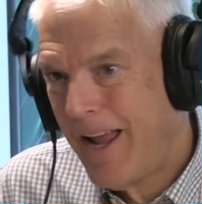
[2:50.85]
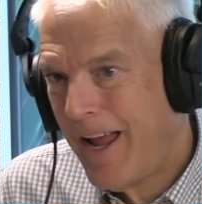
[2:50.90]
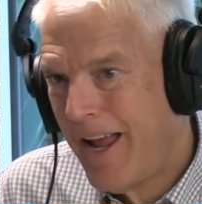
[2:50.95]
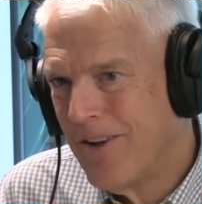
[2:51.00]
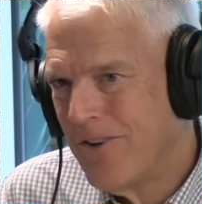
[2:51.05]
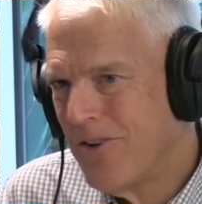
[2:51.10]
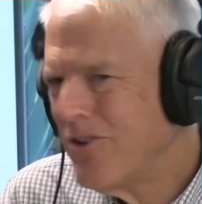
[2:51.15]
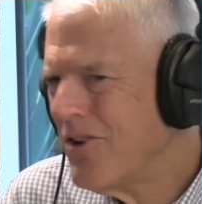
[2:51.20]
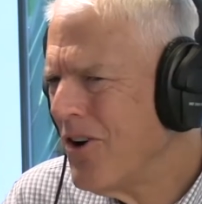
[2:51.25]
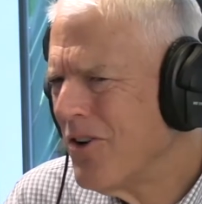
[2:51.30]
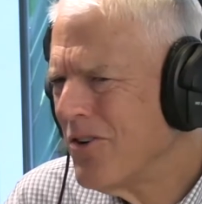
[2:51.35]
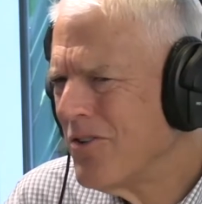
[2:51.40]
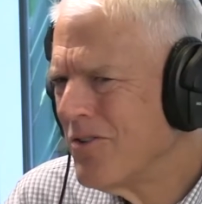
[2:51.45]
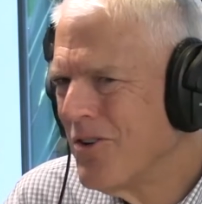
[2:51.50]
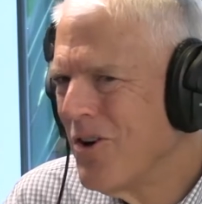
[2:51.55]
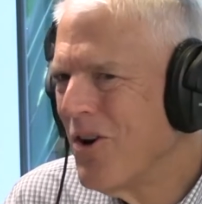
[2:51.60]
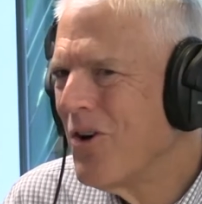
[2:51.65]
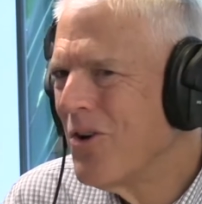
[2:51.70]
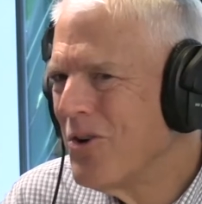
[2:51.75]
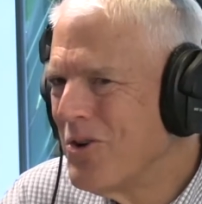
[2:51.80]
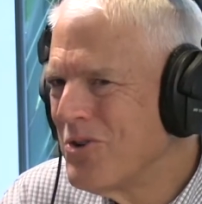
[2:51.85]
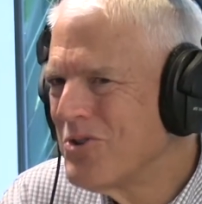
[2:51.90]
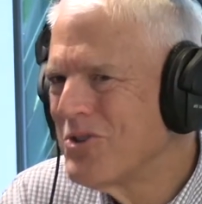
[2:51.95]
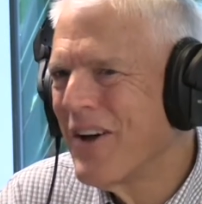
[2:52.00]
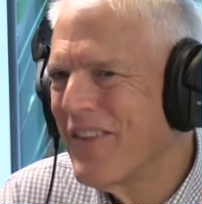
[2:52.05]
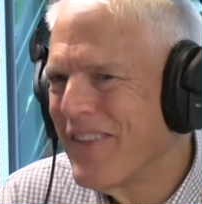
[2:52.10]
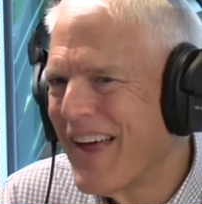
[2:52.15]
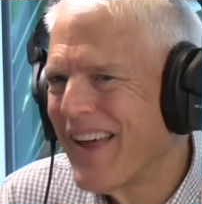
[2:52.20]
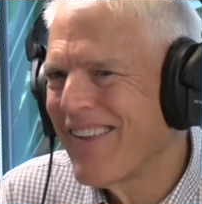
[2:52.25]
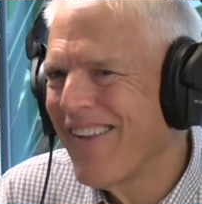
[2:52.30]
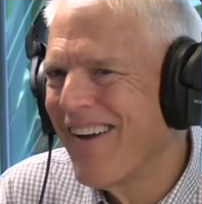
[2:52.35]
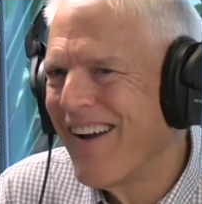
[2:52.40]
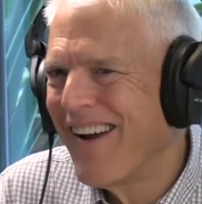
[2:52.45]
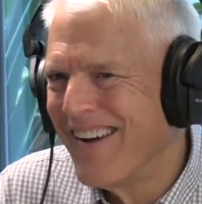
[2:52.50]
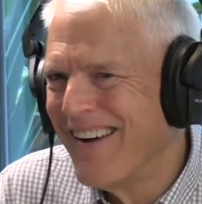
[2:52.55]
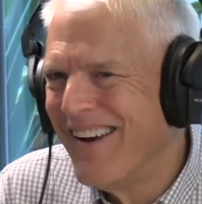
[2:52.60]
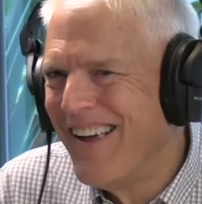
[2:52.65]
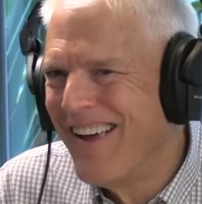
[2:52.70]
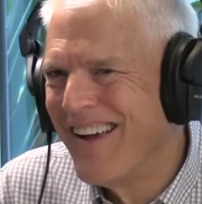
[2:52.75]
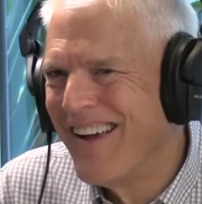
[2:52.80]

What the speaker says: And you don't know who's on that line.